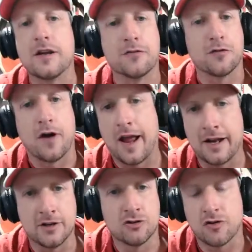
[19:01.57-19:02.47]
Fred
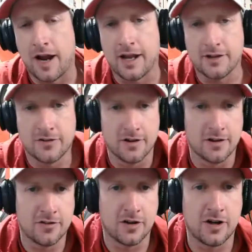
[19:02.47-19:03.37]
and Dre
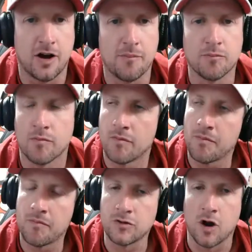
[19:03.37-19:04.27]
to come,
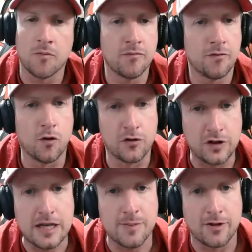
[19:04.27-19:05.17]
full
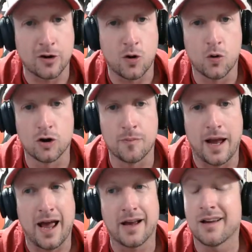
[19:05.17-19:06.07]
steam at the
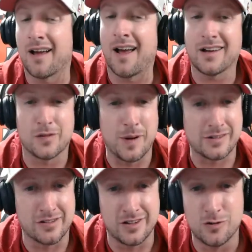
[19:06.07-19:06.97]
quarterback. I expect
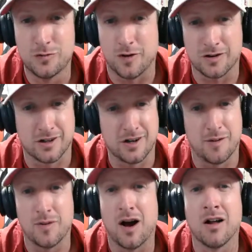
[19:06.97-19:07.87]
to see Hufanga
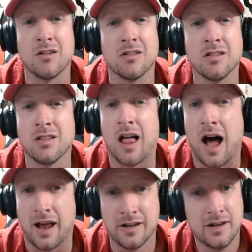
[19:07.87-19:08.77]
come a
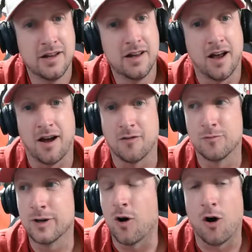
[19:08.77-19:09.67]
lot.
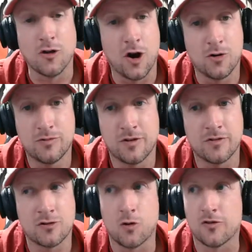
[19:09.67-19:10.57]
We all know
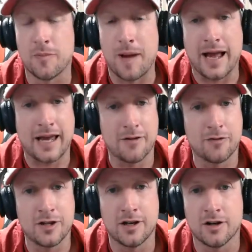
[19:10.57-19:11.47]
towards the back half of
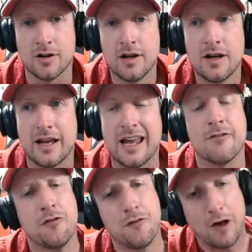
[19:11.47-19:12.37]
the year,
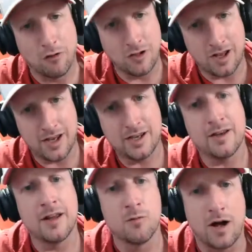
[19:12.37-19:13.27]
it felt like
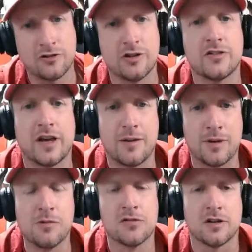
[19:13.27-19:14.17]
in watching the tape,
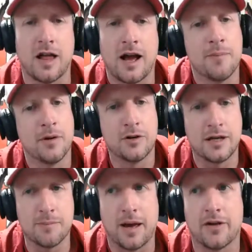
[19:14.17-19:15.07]
he was a liability
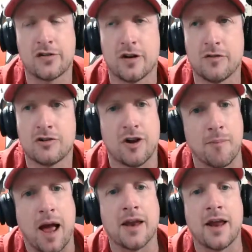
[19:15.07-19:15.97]
in pass coverage. I'm
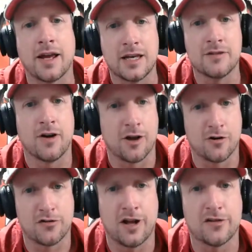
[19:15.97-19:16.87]
not naive. I
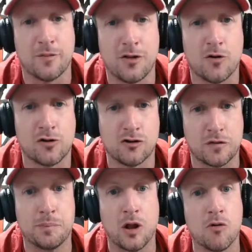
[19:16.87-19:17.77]
understand some of those are
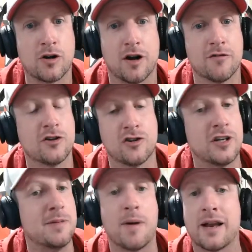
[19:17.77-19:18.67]
just blown coverage, and
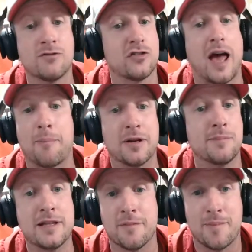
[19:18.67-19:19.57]
he might have just happened to
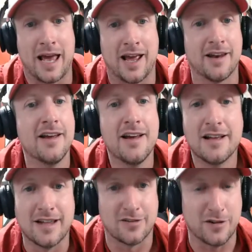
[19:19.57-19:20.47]
be the man
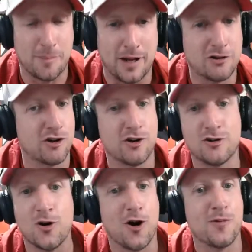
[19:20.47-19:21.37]
that's in the picture, and
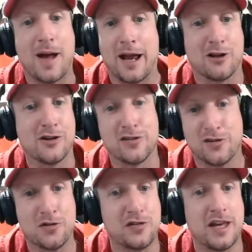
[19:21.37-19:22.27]
you automatically
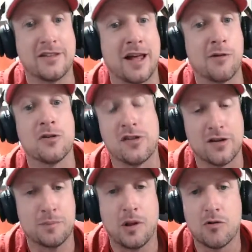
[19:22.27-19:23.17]
associate that it was
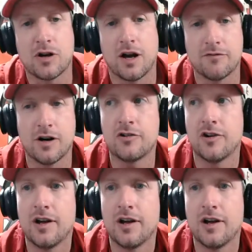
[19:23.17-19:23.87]
his blown coverage.